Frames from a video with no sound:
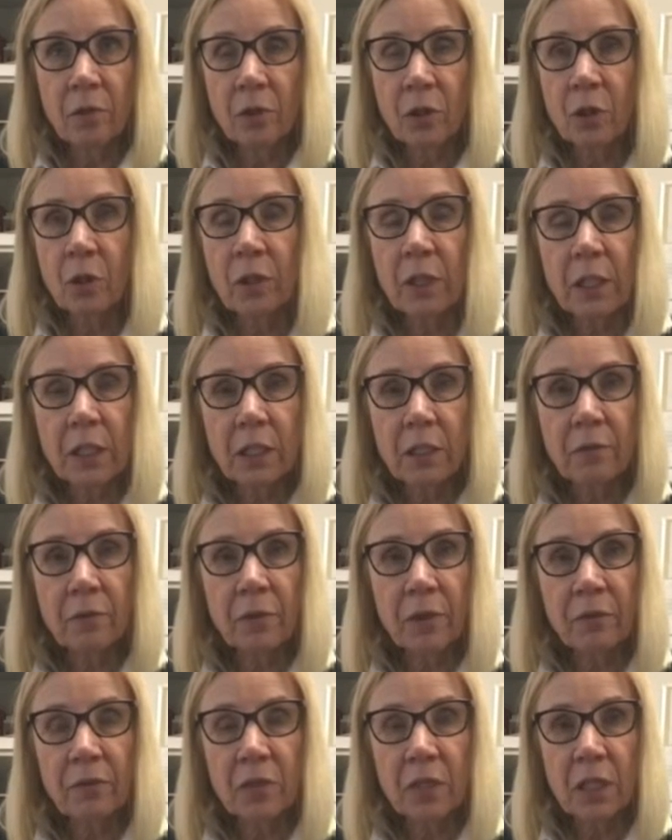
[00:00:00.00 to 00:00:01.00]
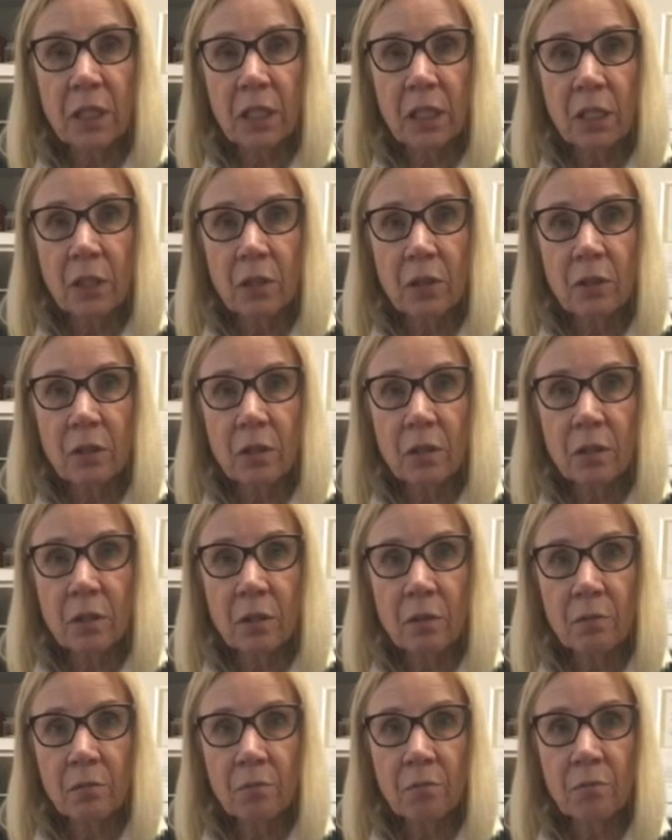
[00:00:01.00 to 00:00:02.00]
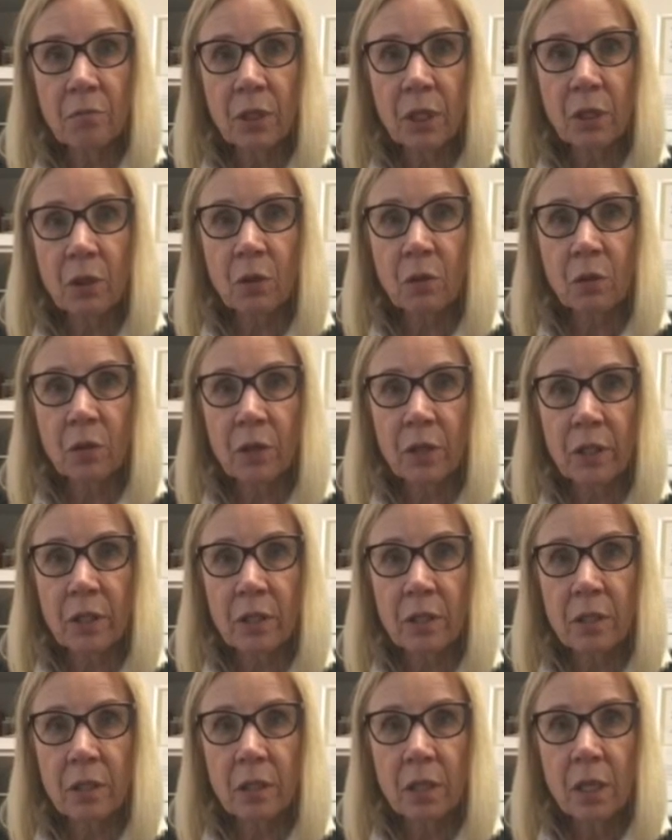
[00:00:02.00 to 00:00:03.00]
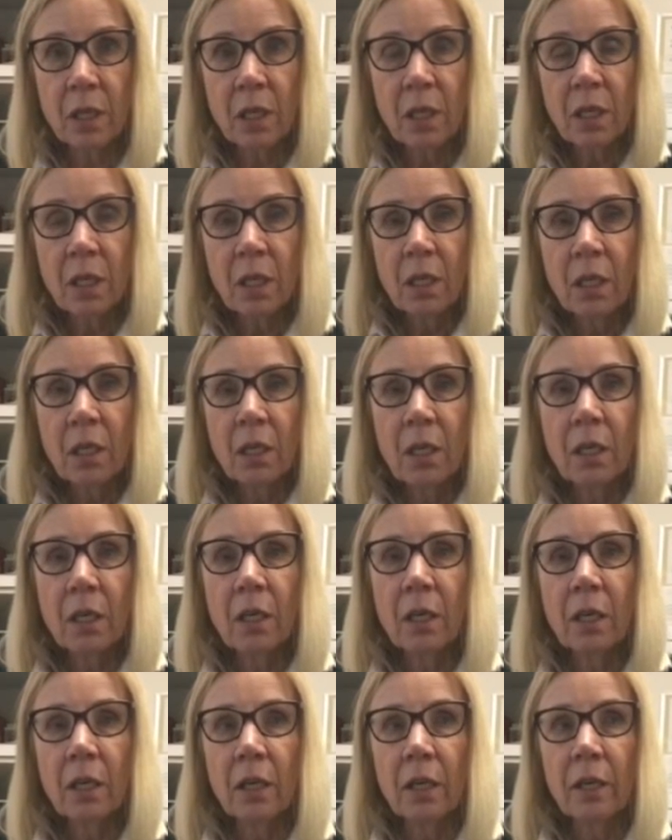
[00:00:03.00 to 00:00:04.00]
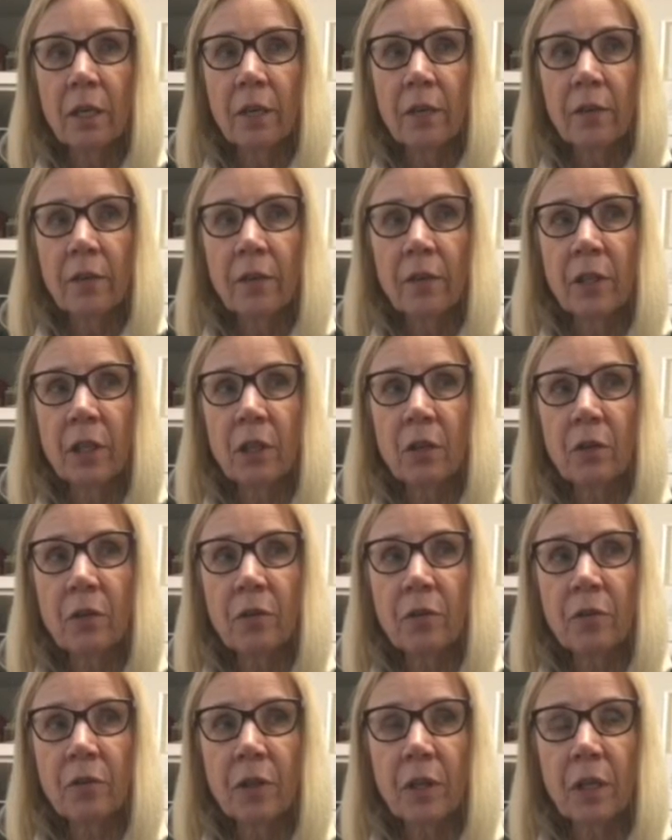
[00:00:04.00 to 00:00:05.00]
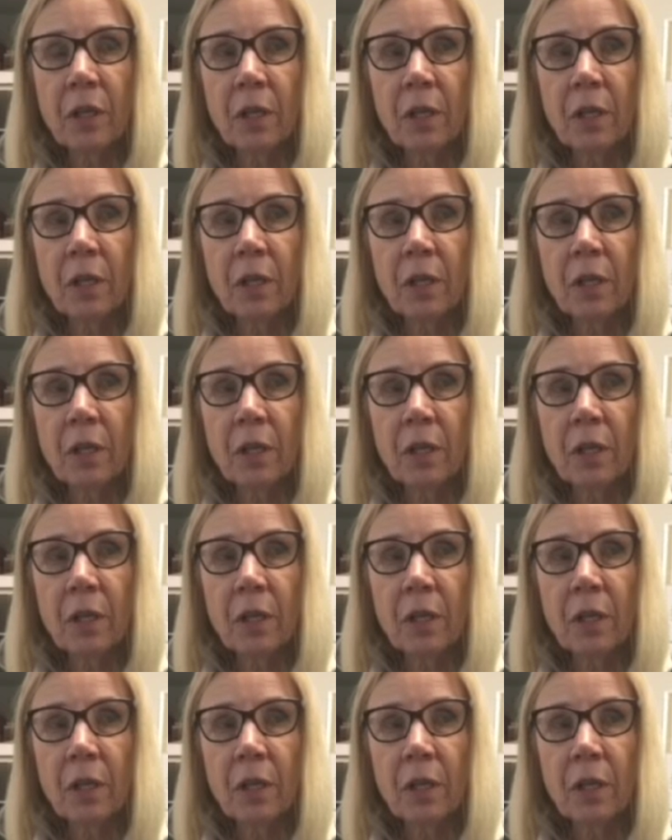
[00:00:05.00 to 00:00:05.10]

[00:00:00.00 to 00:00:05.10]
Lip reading: 30 to 50 years, because the Earth,